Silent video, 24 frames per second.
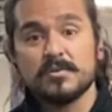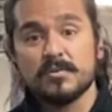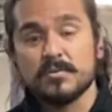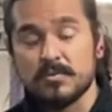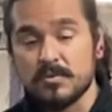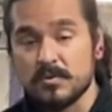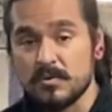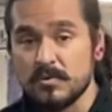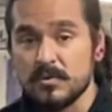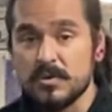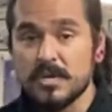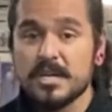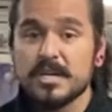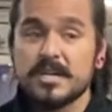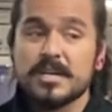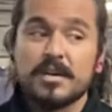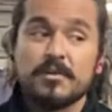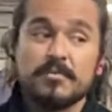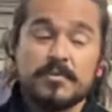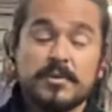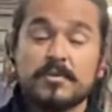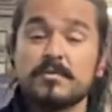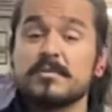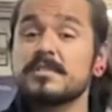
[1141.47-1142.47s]
cool.
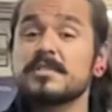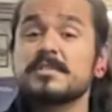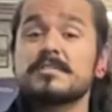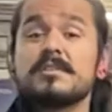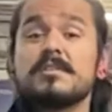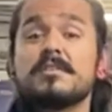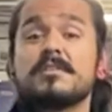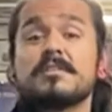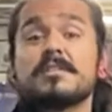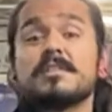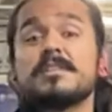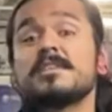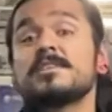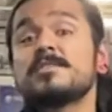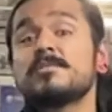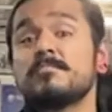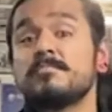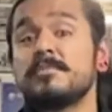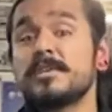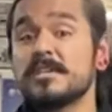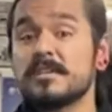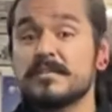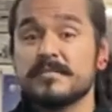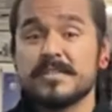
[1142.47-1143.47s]
And we only saw a little
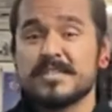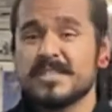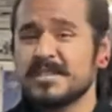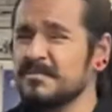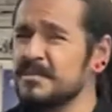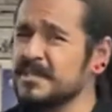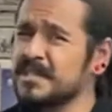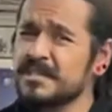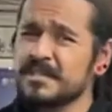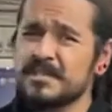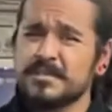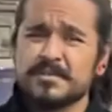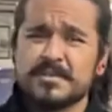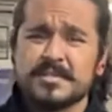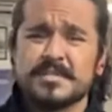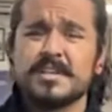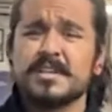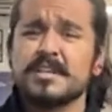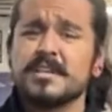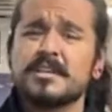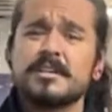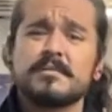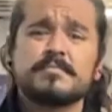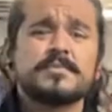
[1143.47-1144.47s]
bit of it. They were still
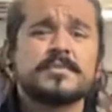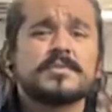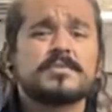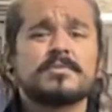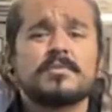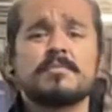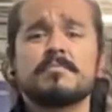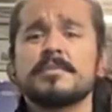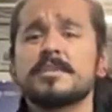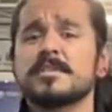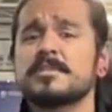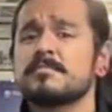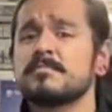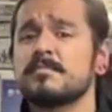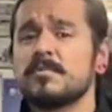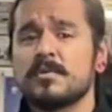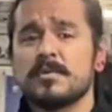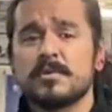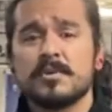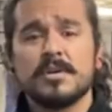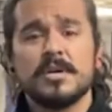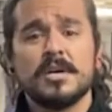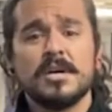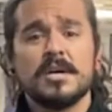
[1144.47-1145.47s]
setting up so much
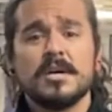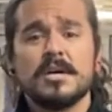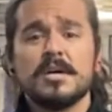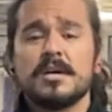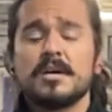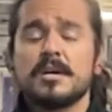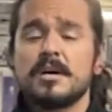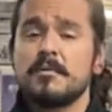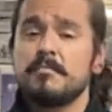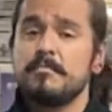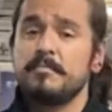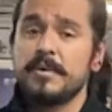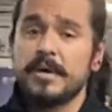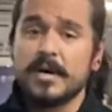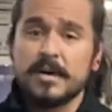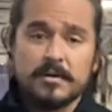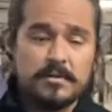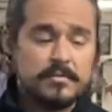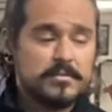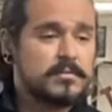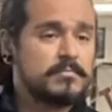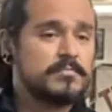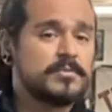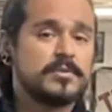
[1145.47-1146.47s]
more
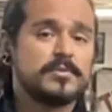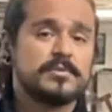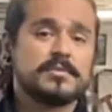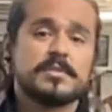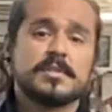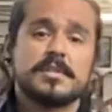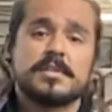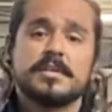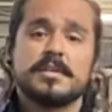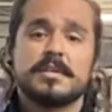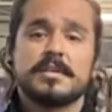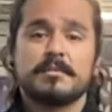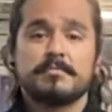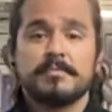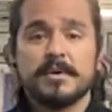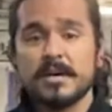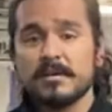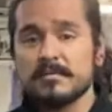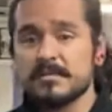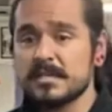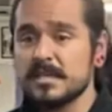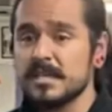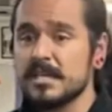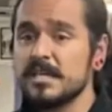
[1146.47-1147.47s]
about Bruce Lee,
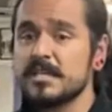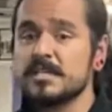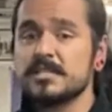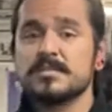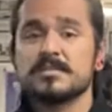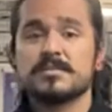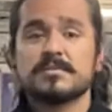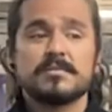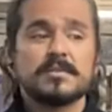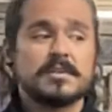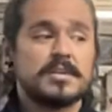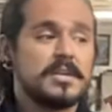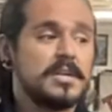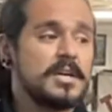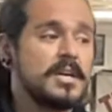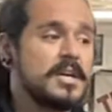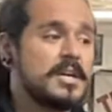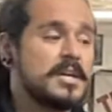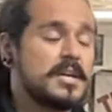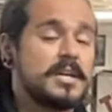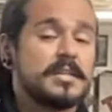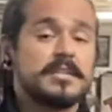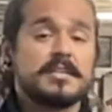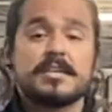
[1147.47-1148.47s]
about the history,
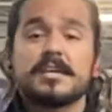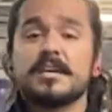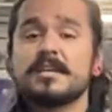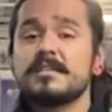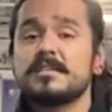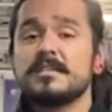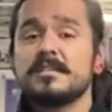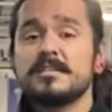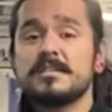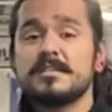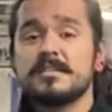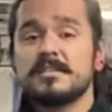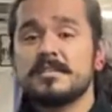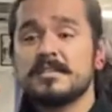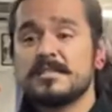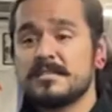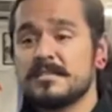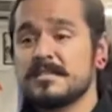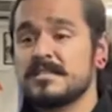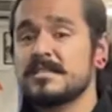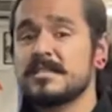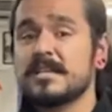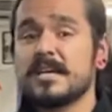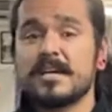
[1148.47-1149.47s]
and the idea is
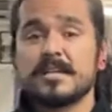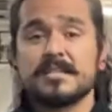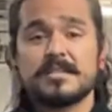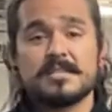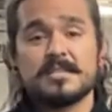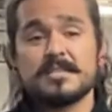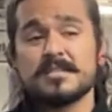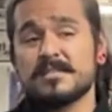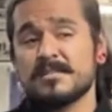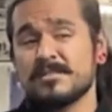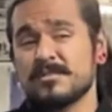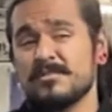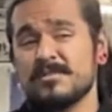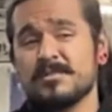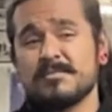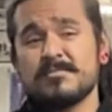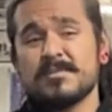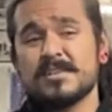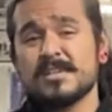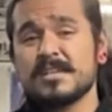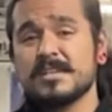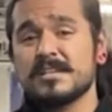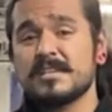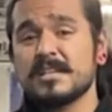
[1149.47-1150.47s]
is that this is only
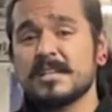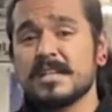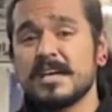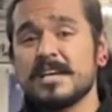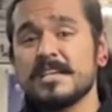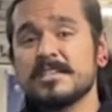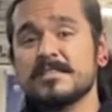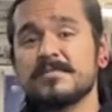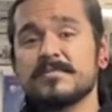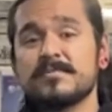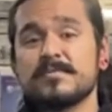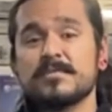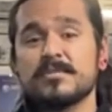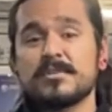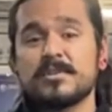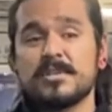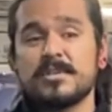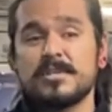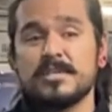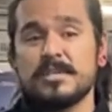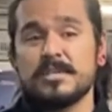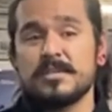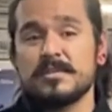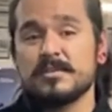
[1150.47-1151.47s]
really going to last for a
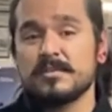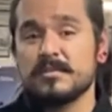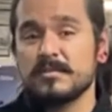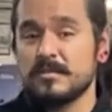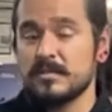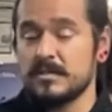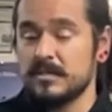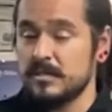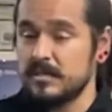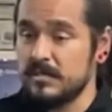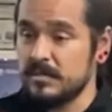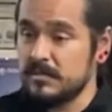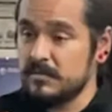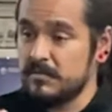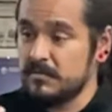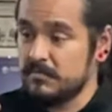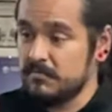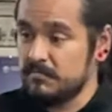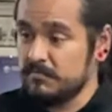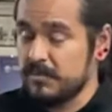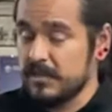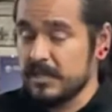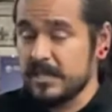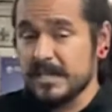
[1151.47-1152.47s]
year.
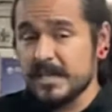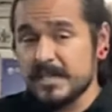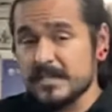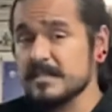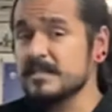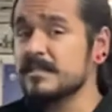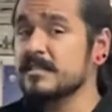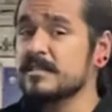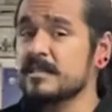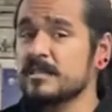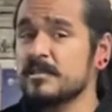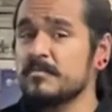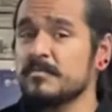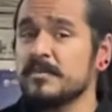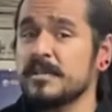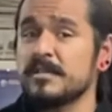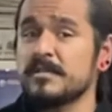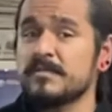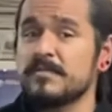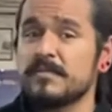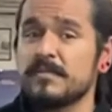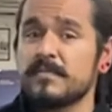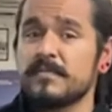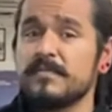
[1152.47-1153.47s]
The place is going to be
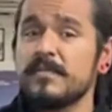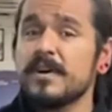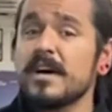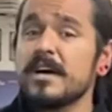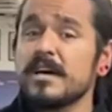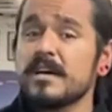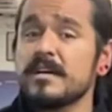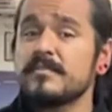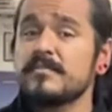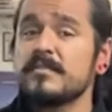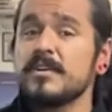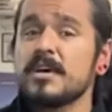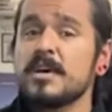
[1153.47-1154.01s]
there for five,